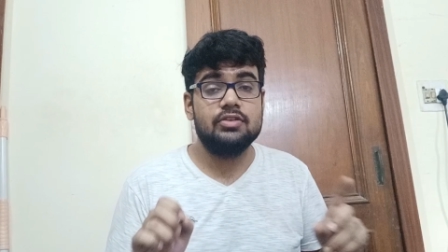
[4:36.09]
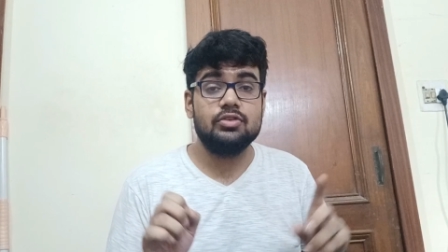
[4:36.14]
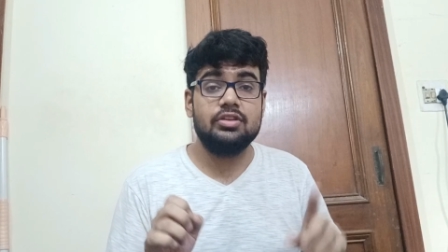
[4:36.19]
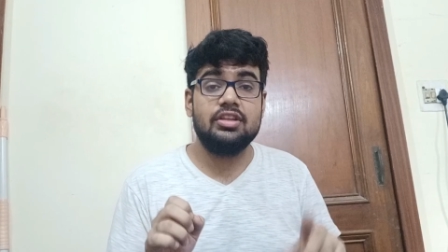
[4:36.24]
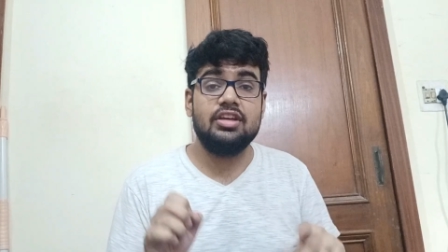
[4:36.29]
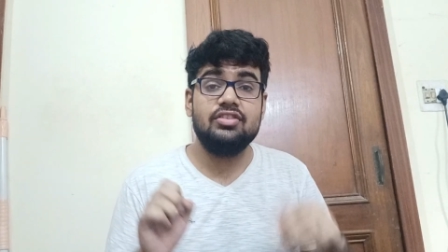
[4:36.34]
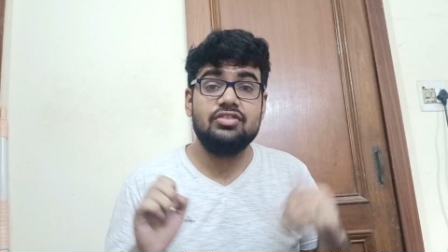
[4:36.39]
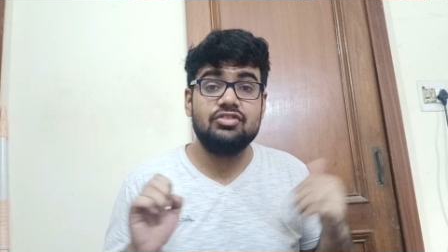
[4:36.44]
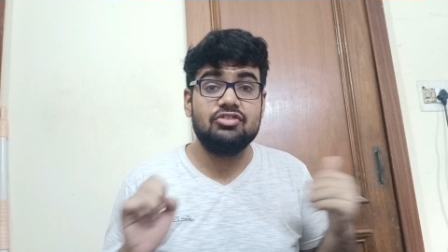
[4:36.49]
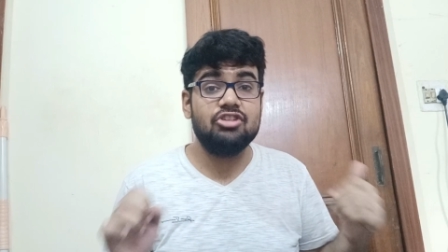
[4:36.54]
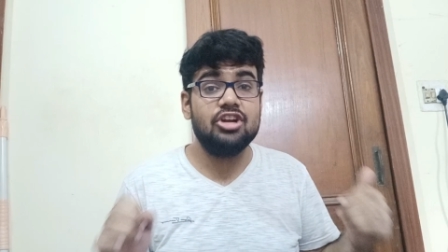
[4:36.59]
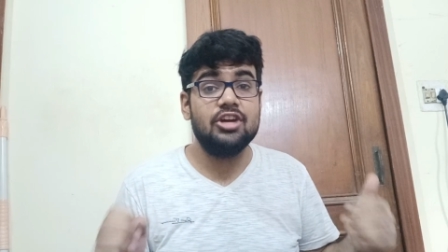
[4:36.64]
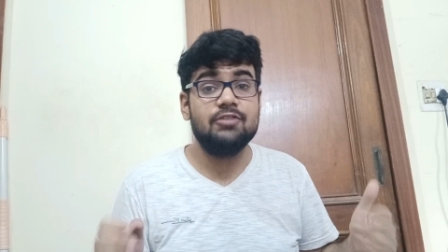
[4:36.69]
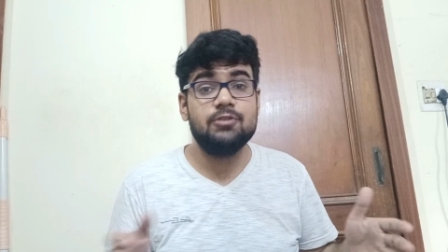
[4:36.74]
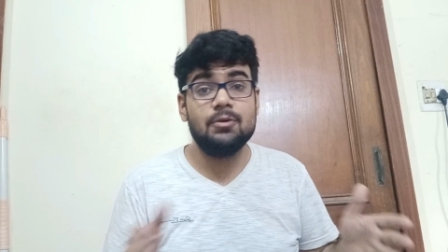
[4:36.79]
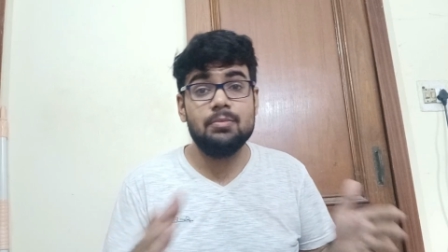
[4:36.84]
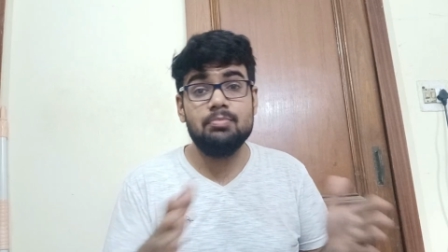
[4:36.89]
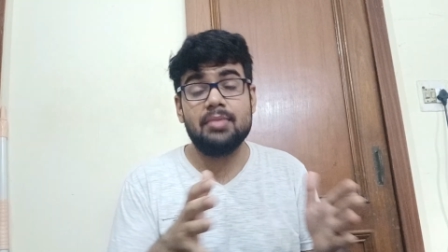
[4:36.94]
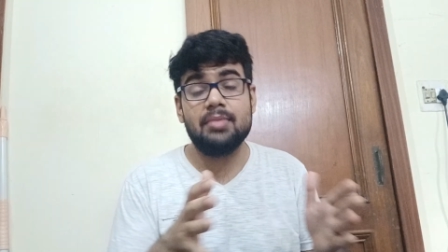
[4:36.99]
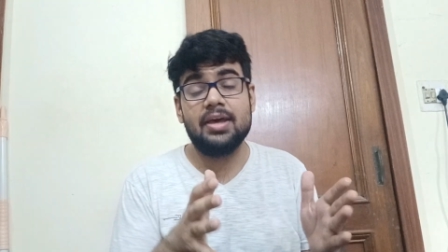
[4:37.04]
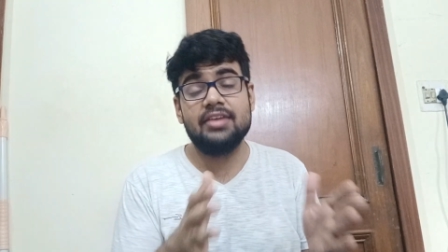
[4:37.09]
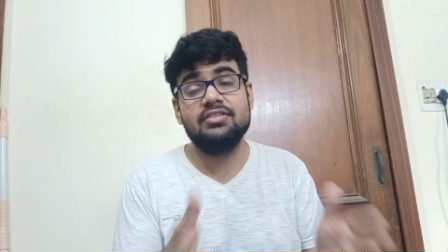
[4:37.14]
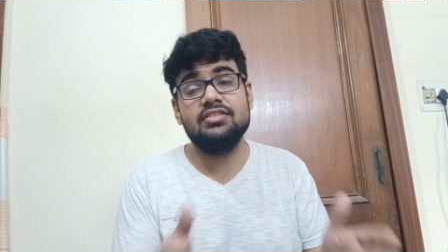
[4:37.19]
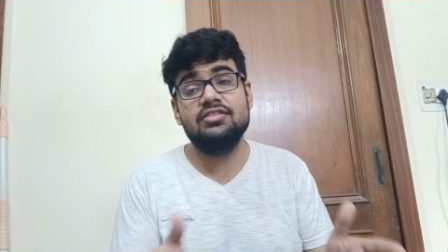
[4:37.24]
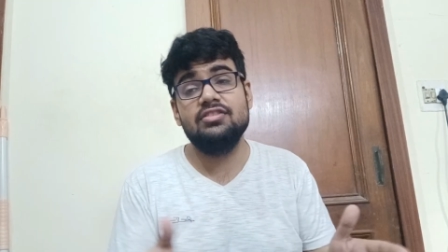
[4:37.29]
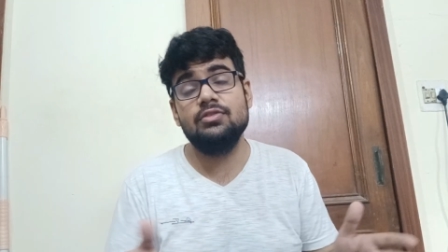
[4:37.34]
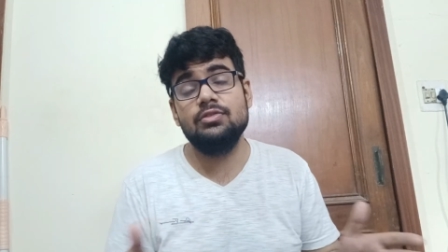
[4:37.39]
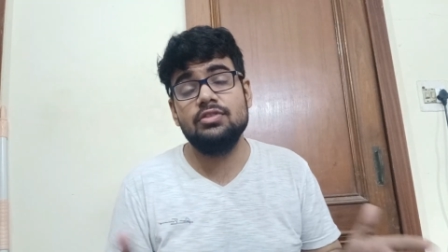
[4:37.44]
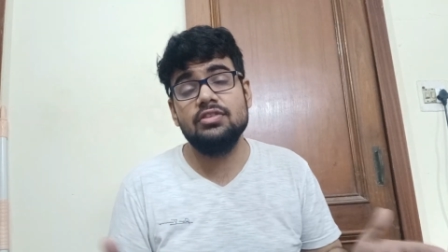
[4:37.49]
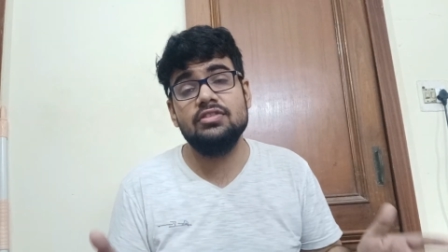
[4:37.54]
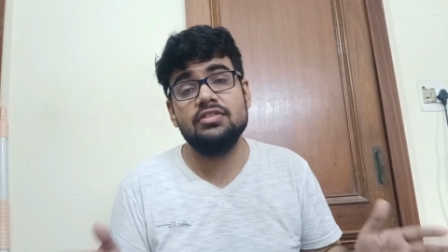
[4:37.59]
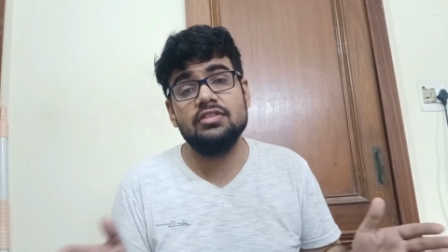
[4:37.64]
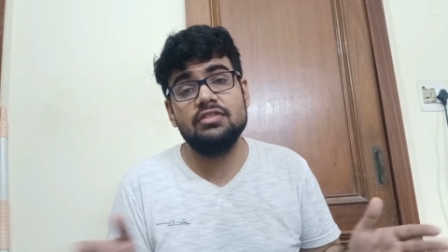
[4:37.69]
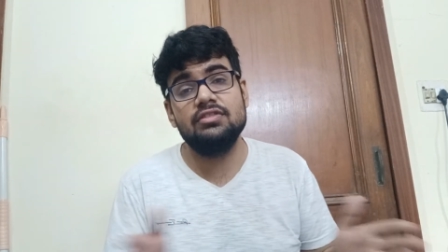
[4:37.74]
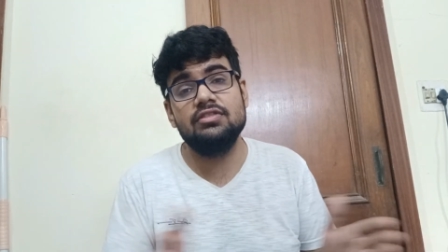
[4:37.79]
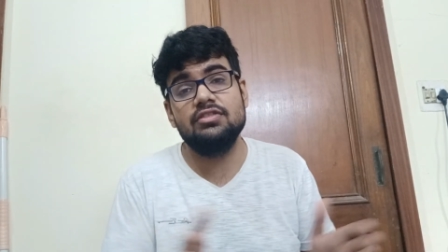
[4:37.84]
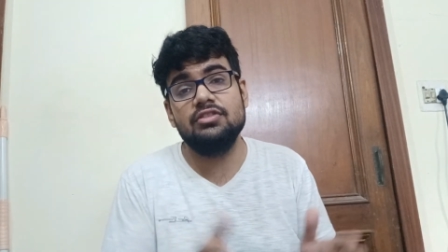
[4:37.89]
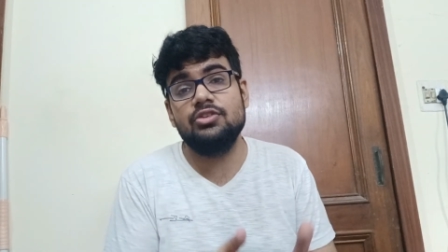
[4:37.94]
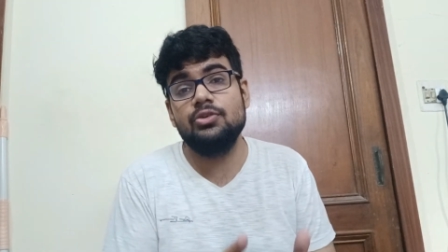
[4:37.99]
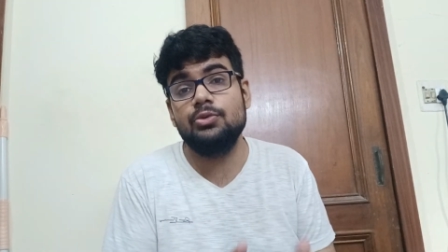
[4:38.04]
So they are straight from Massachusetts
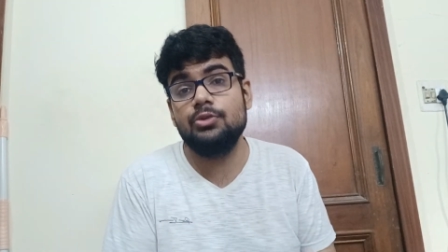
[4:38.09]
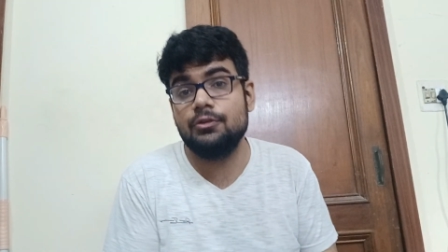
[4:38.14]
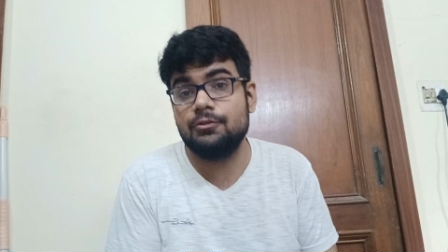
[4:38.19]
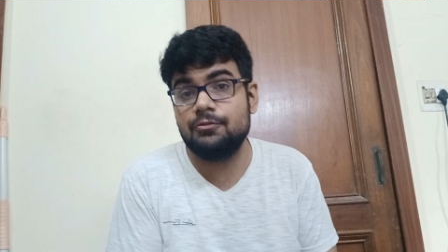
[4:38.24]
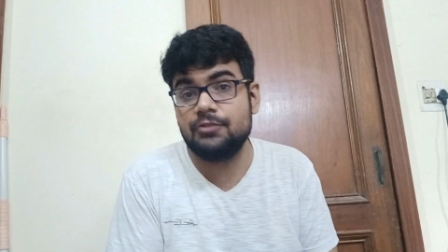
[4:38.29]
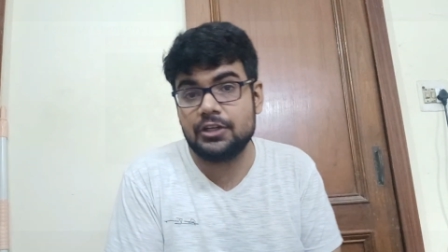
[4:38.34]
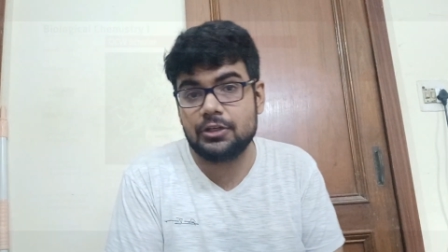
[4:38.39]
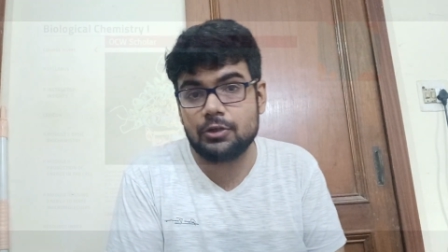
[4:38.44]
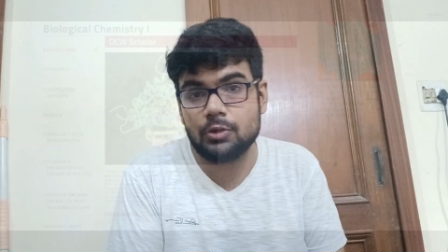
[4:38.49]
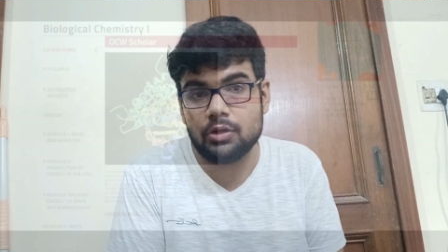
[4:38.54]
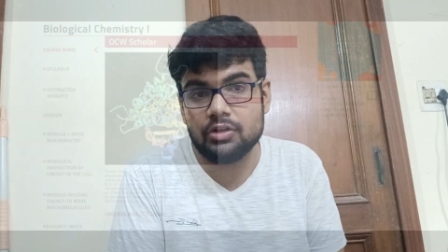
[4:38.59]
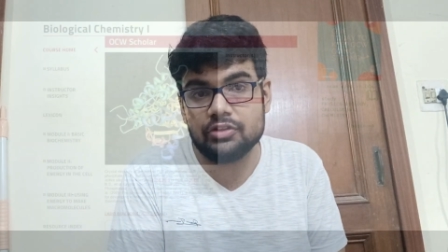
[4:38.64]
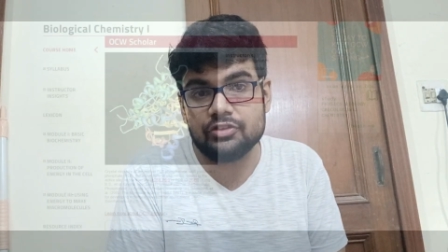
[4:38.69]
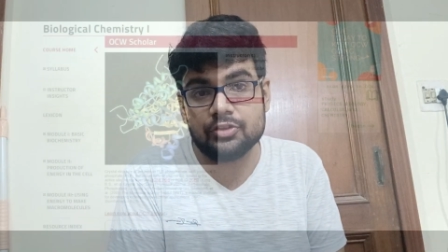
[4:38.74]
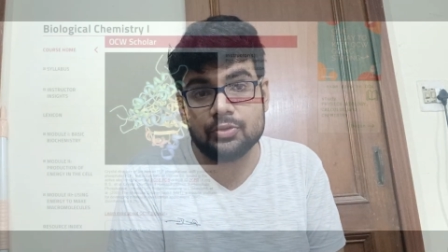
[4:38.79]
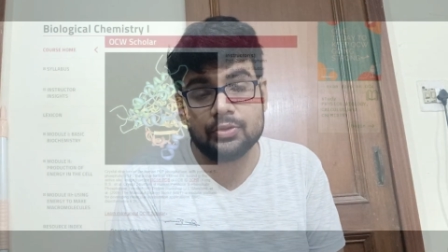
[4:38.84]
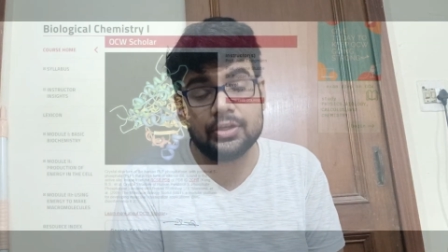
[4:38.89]
Institute of Technology.